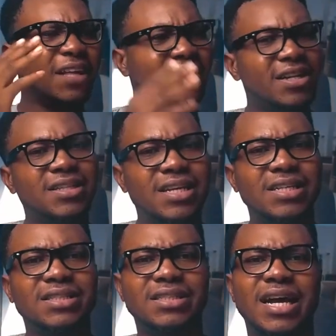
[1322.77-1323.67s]
3
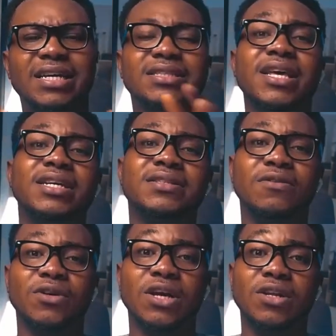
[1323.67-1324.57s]
days that it takes
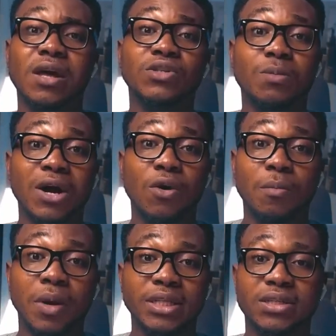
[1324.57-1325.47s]
for the order to mark
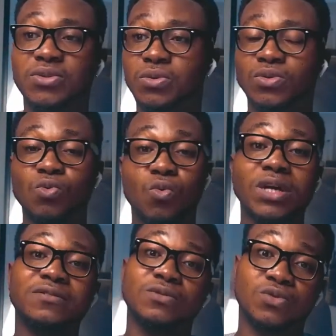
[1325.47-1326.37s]
complete, you
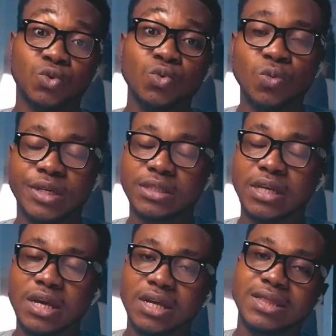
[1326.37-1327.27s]
waste 2 weeks.
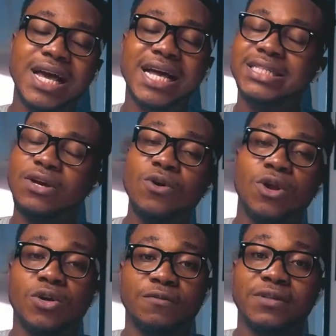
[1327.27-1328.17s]
That is a whole
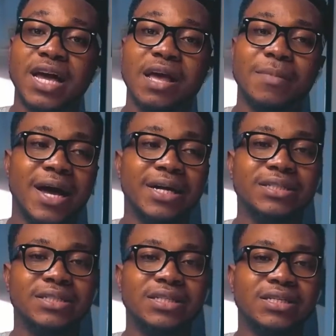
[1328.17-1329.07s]
lot of time,
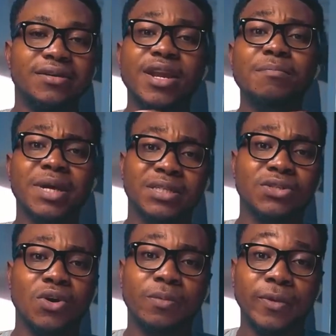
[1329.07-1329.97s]
and it really
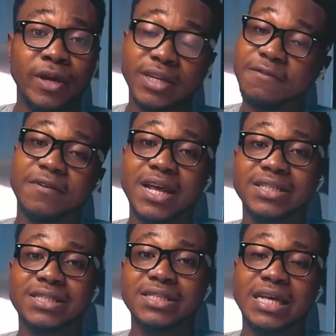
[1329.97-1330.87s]
messes up the
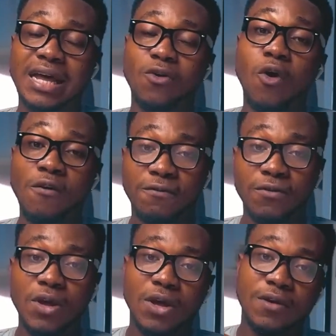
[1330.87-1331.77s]
finances of
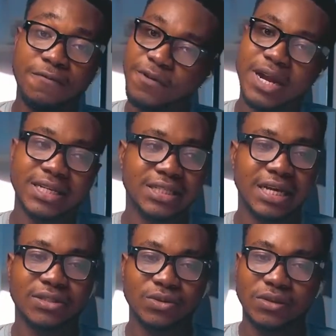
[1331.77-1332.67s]

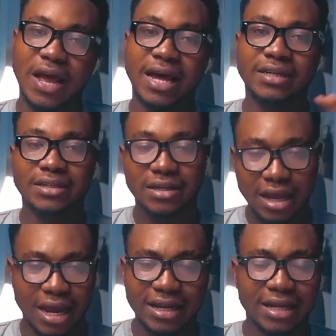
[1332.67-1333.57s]
freelancers. And
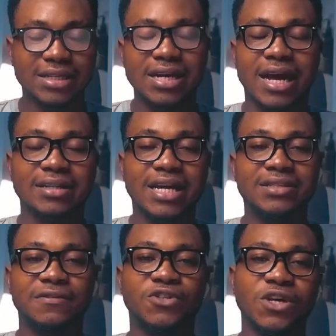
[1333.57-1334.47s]
I think
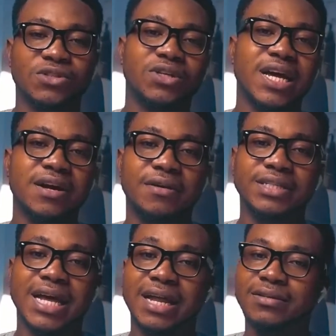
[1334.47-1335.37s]
that feature is not that
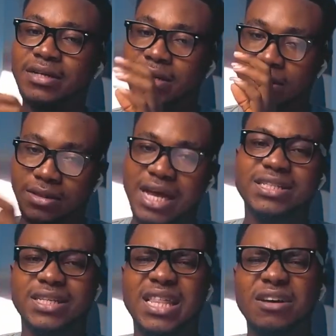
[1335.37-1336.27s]
great, and
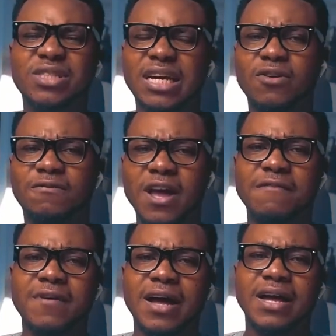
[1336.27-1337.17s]
that's the downside of
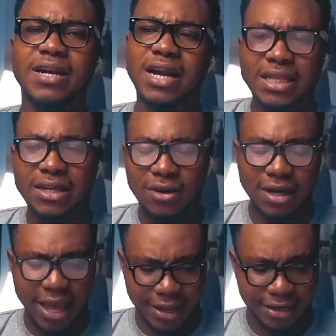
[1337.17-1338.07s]
Fiverr that I
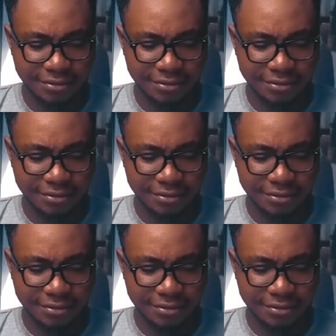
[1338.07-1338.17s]
don't like.